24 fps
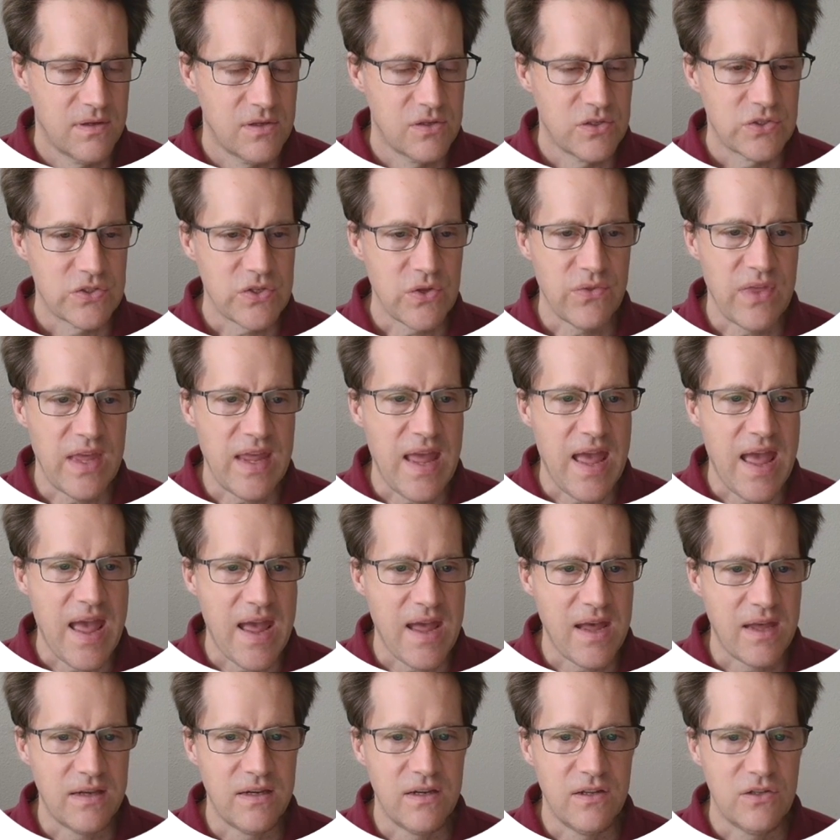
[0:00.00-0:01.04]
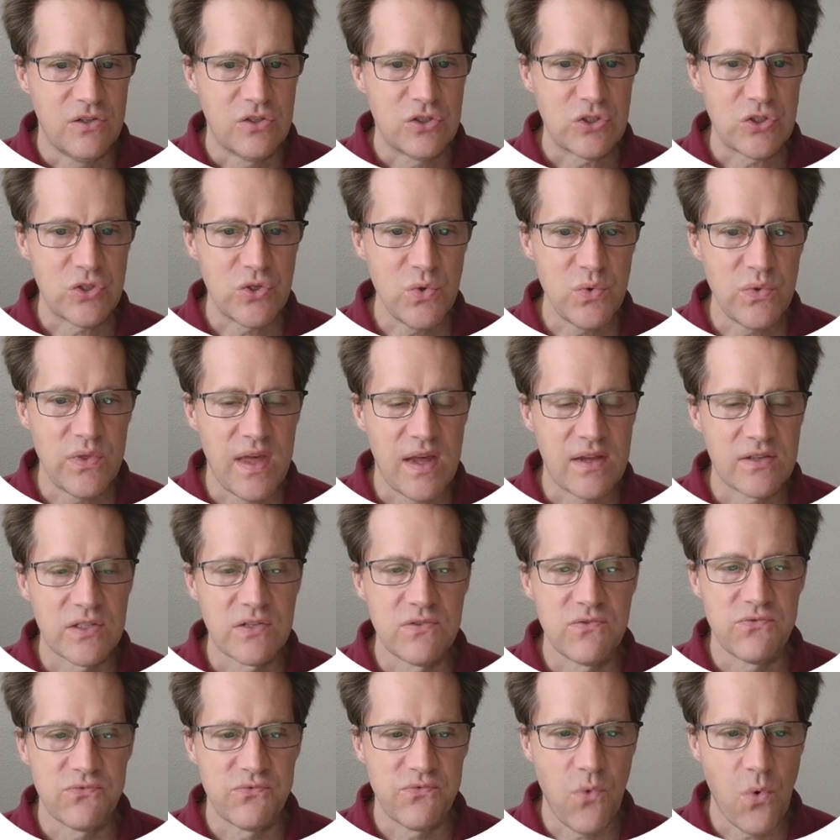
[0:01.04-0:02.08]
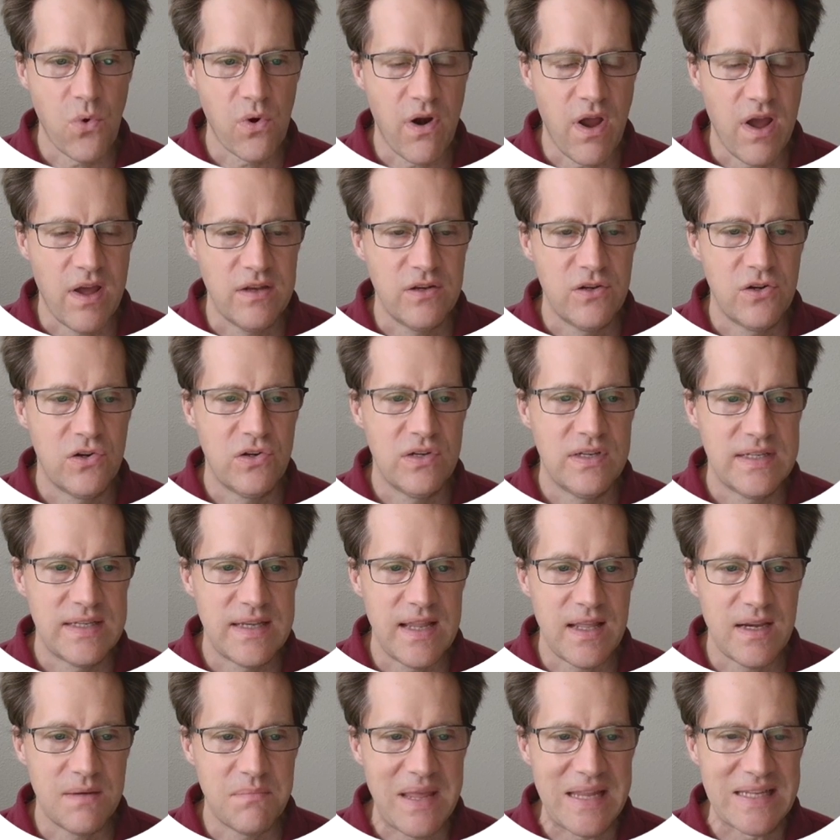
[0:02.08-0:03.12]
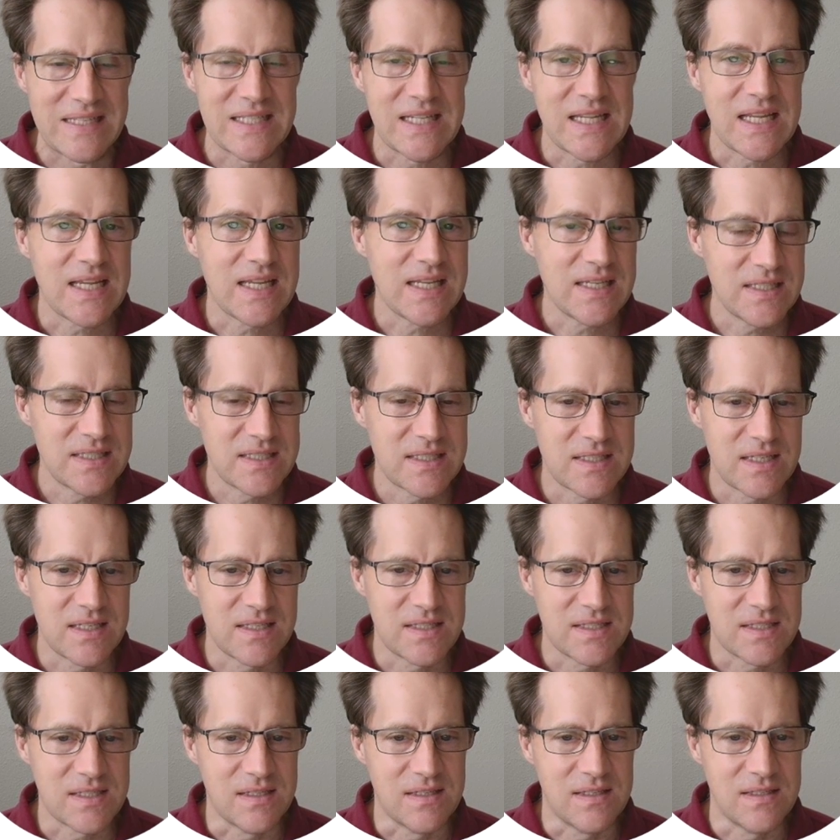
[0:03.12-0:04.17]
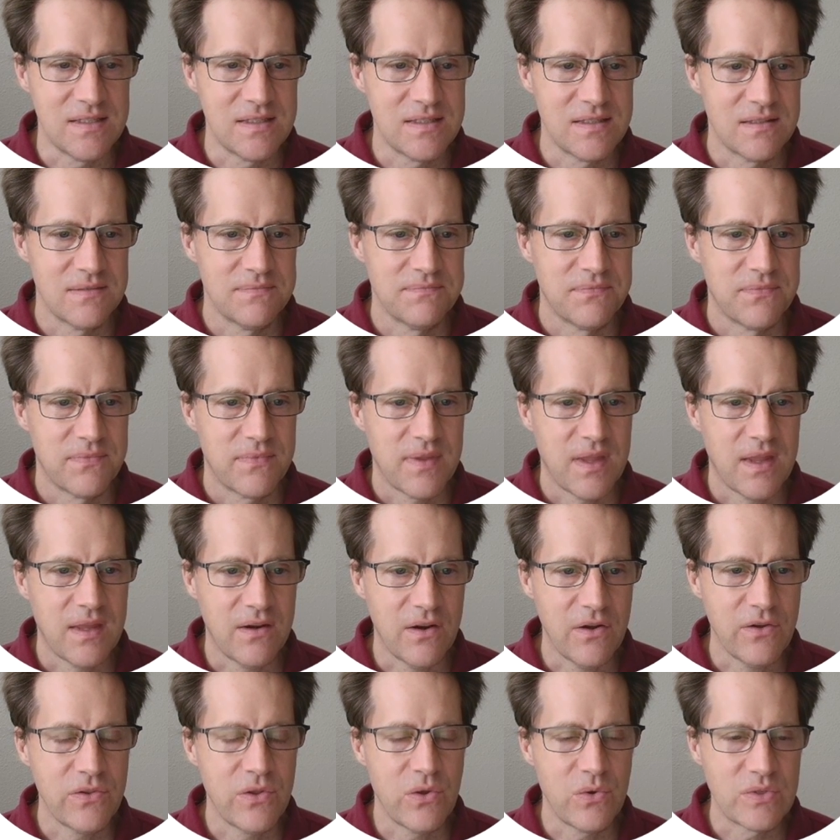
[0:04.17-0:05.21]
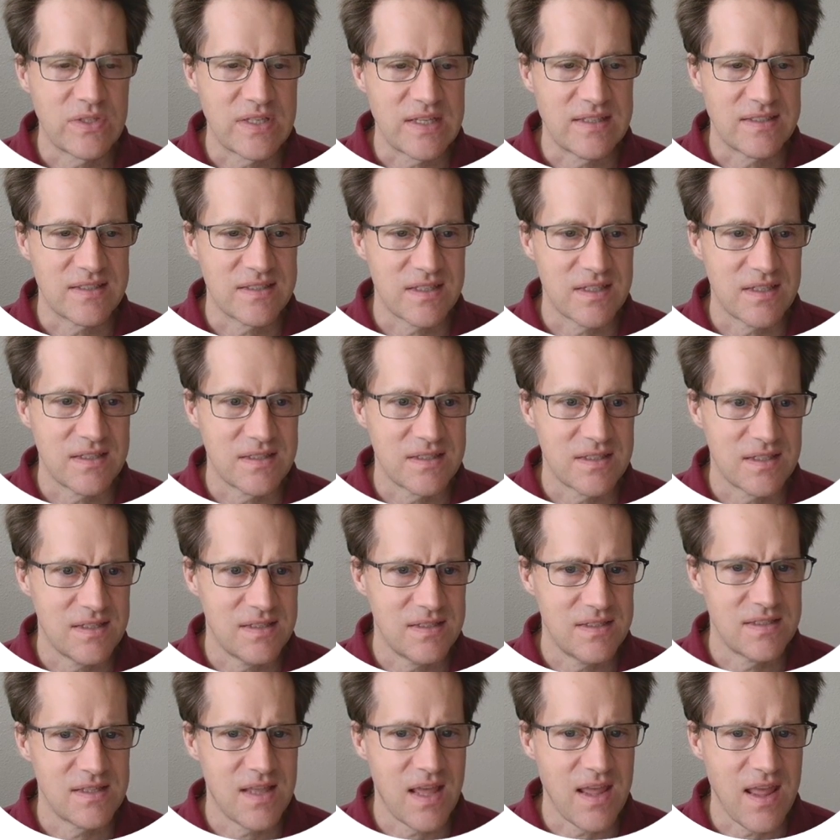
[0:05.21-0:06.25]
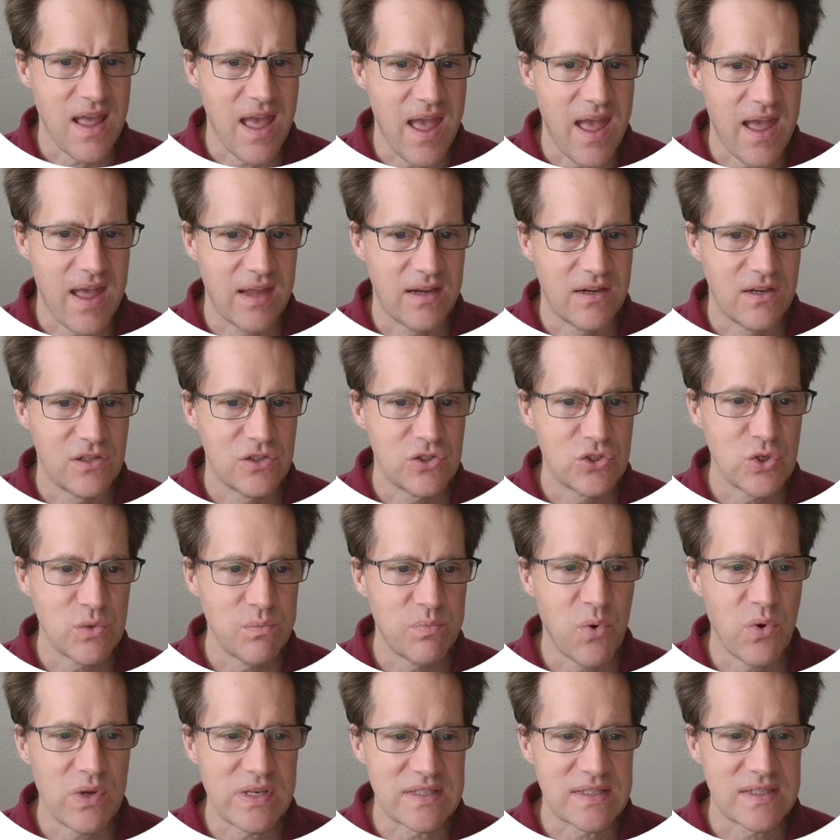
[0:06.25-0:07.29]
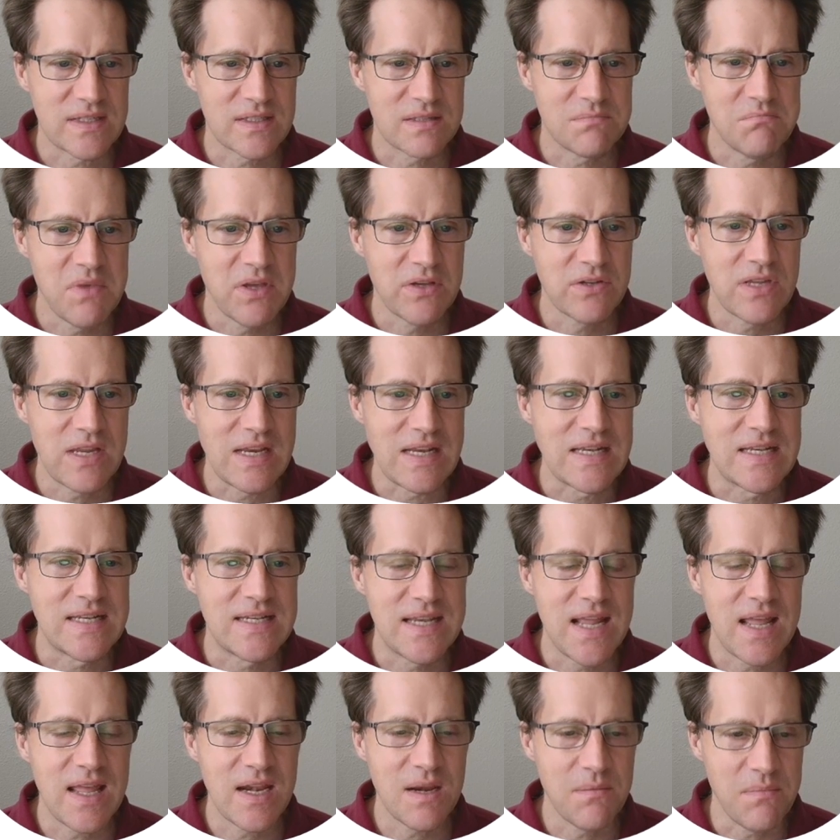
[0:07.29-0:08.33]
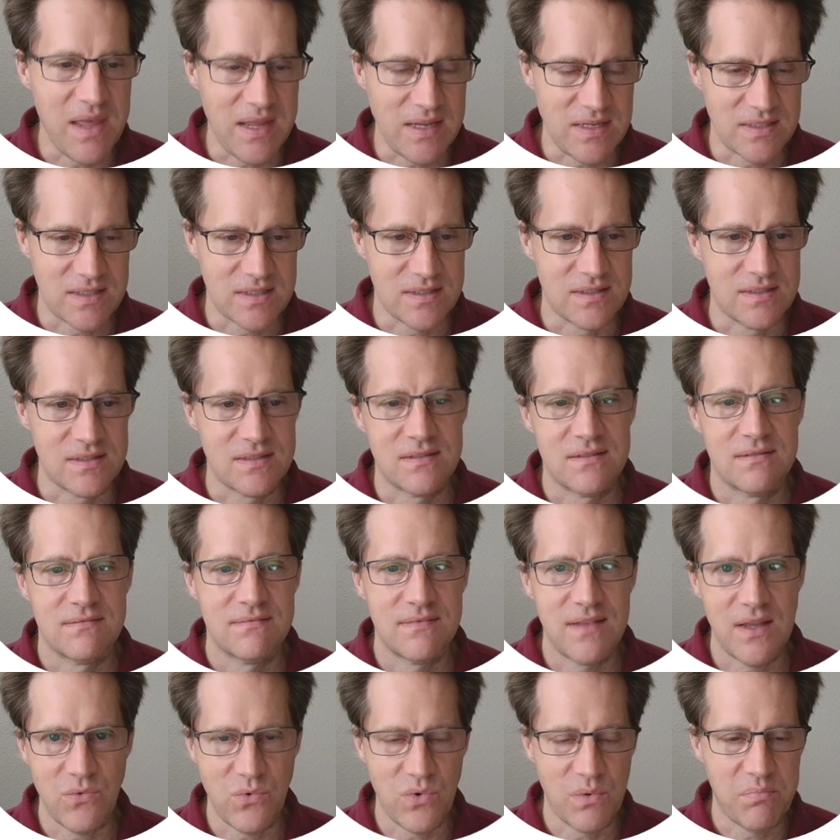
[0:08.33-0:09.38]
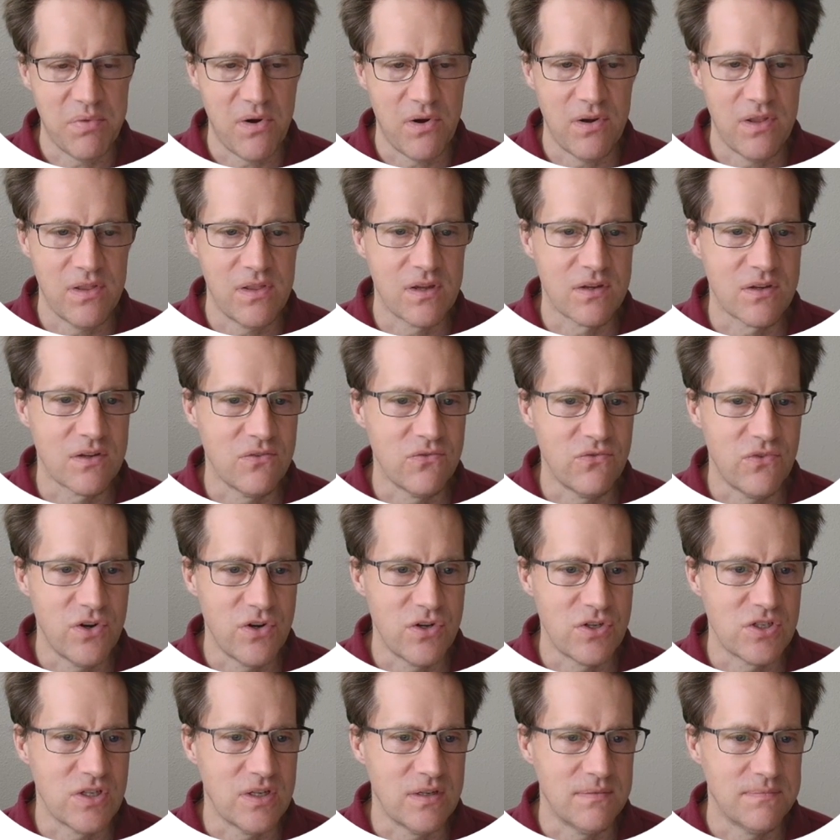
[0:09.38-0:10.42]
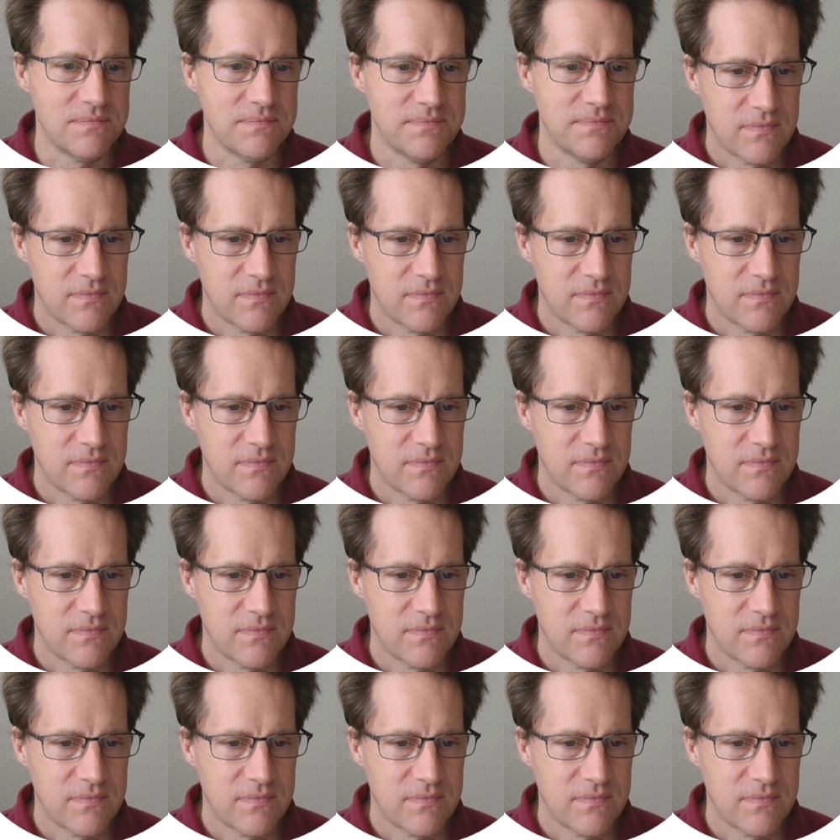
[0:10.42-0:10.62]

So they had 2,400 database instances and on those instances, they had 2.6 million databases that were part of the conversion.